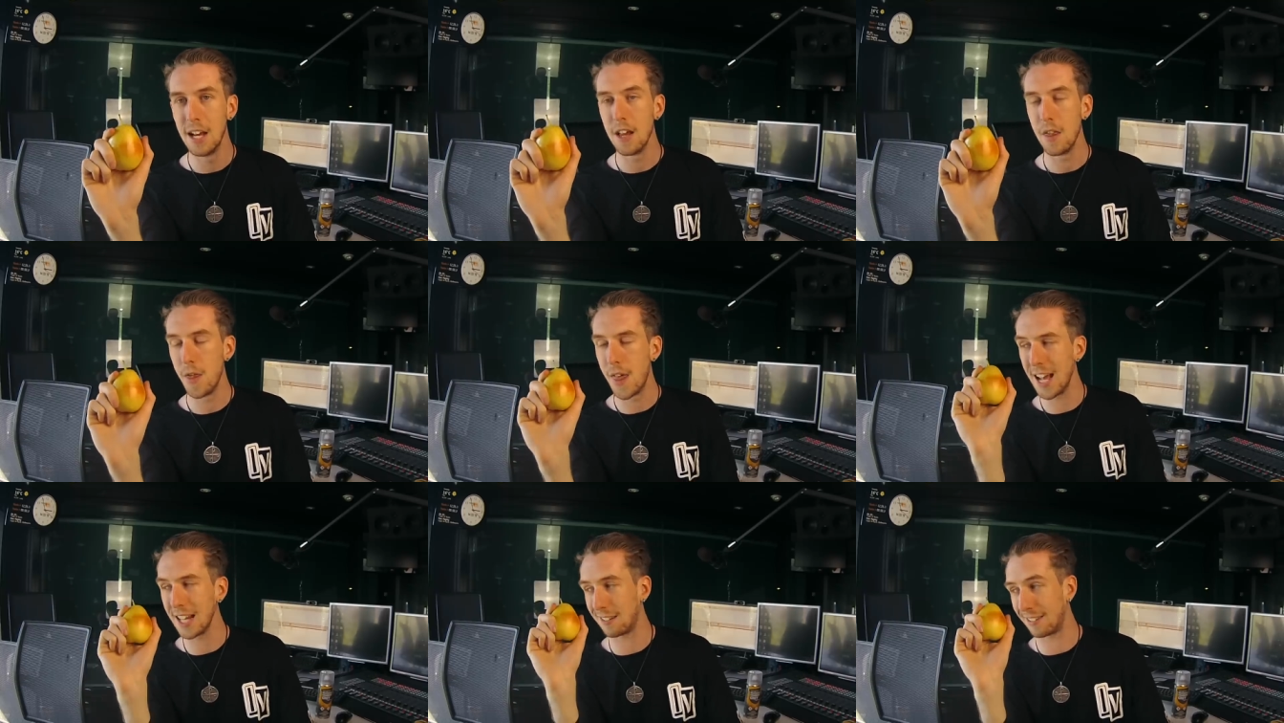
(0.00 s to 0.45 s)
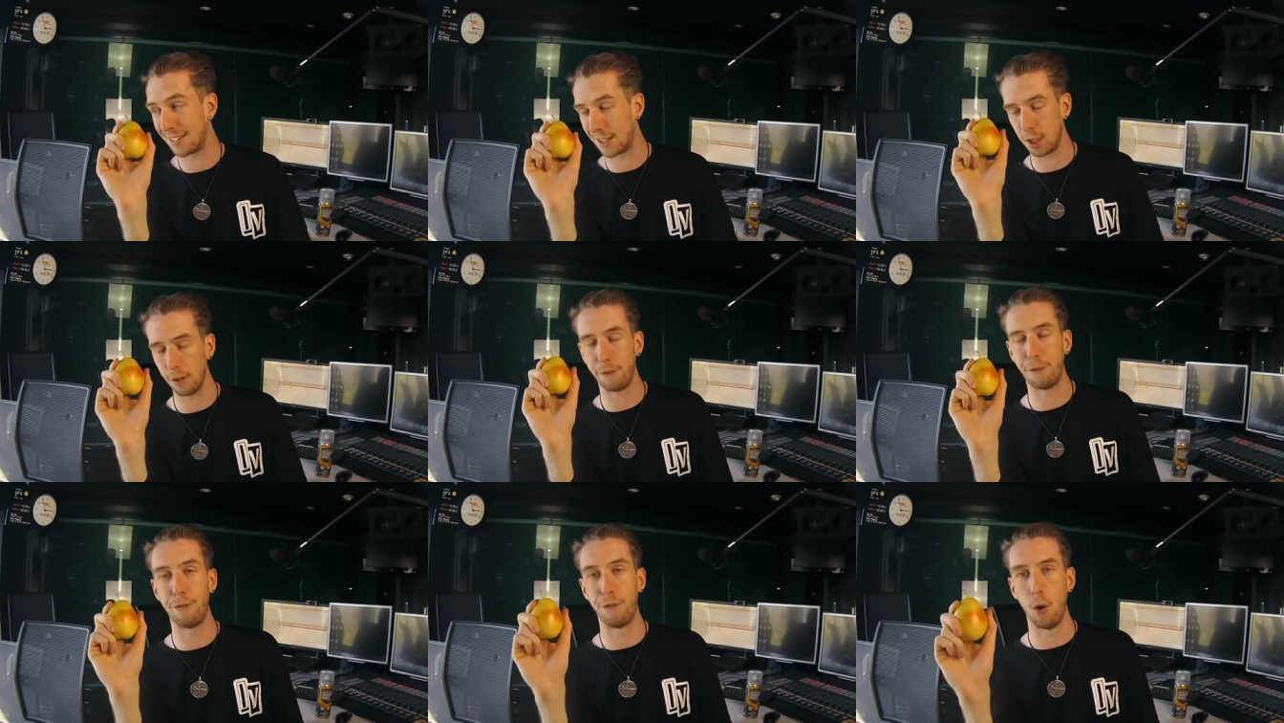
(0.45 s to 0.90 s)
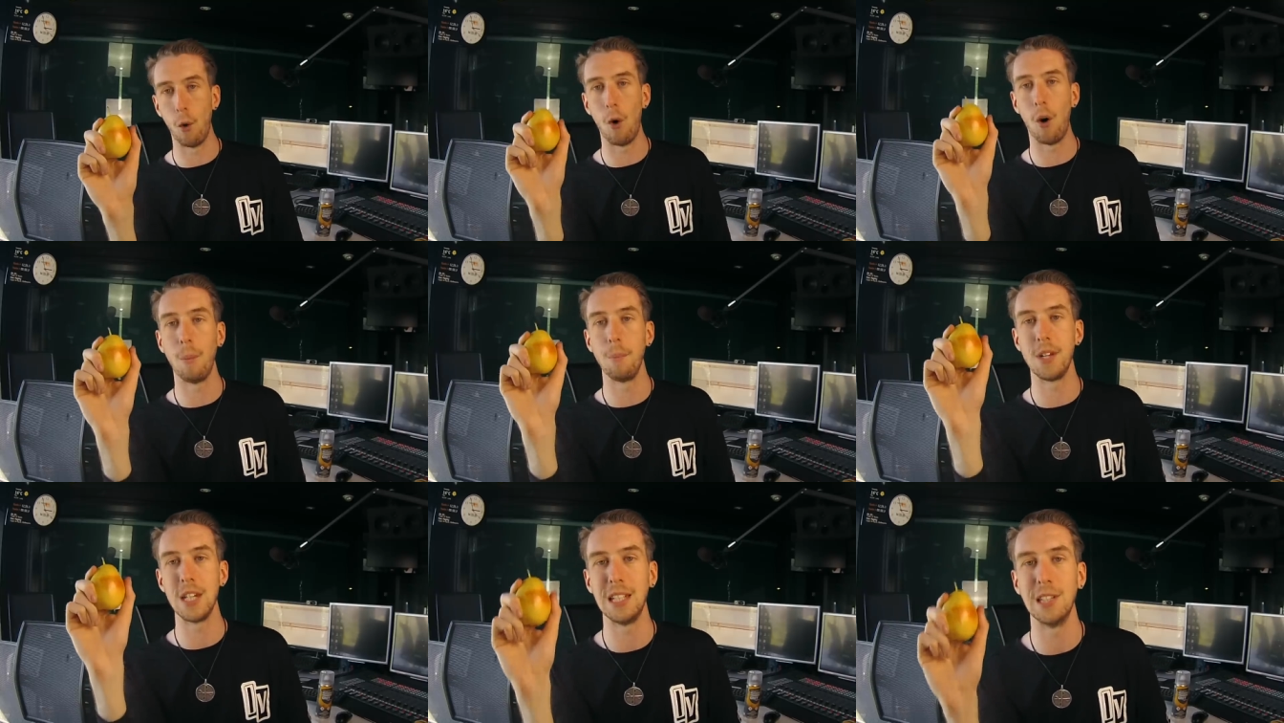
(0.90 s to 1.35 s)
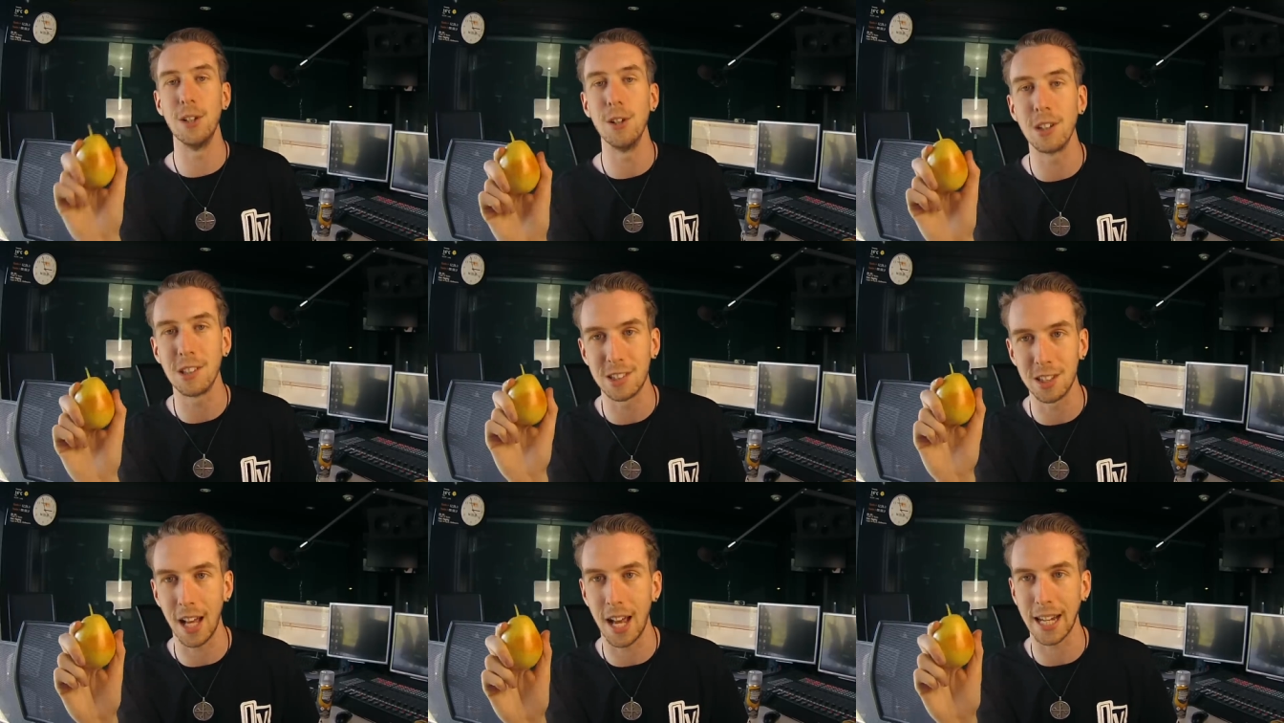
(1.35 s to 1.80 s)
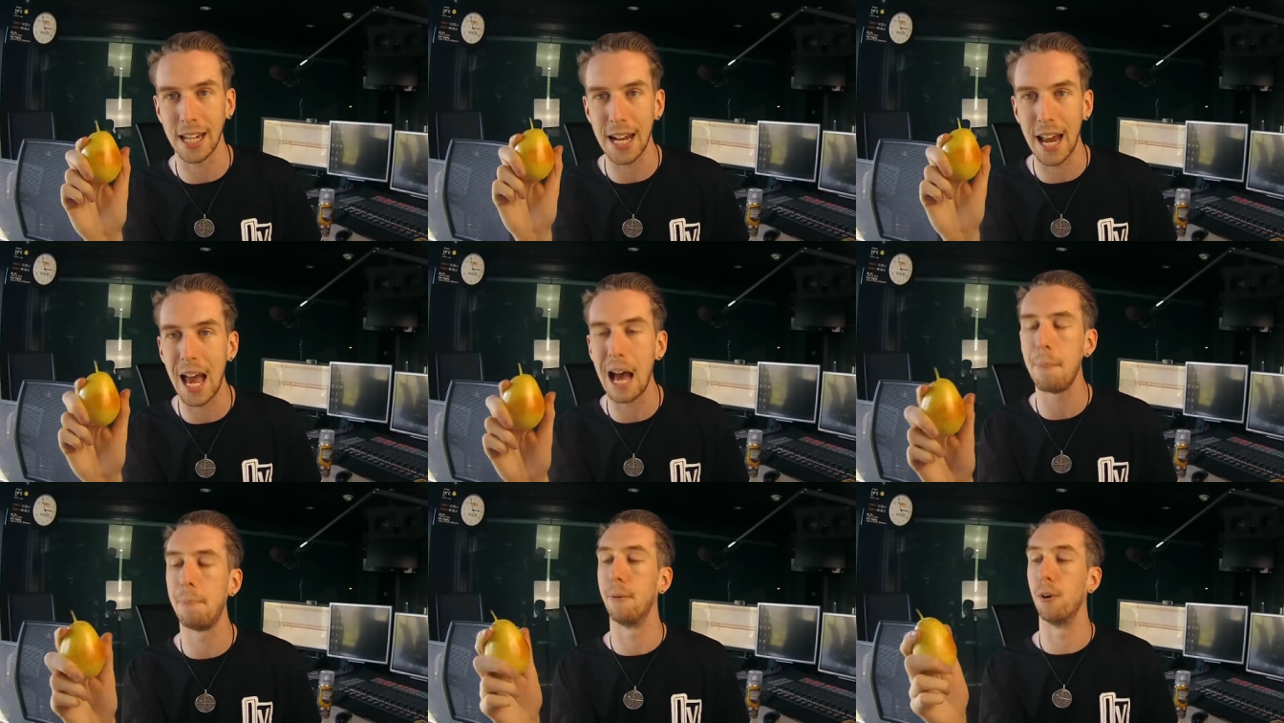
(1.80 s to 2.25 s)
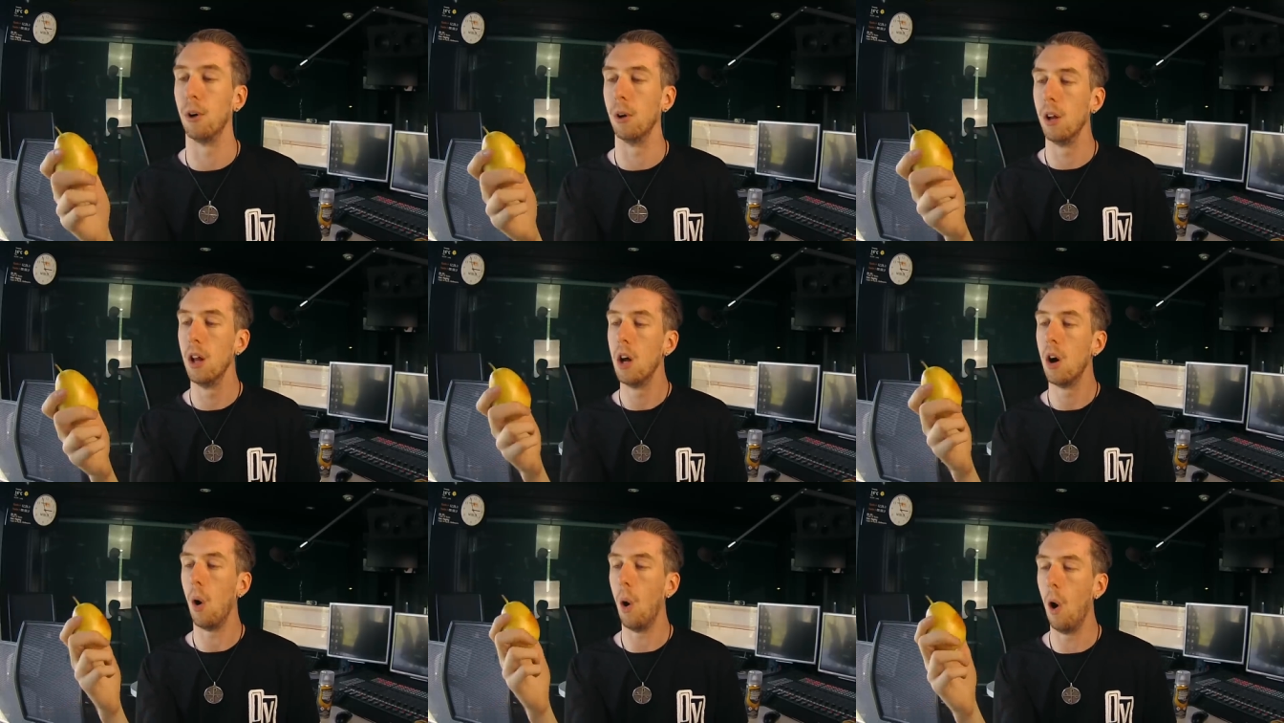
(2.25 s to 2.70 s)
that's deformed and looks like an apple,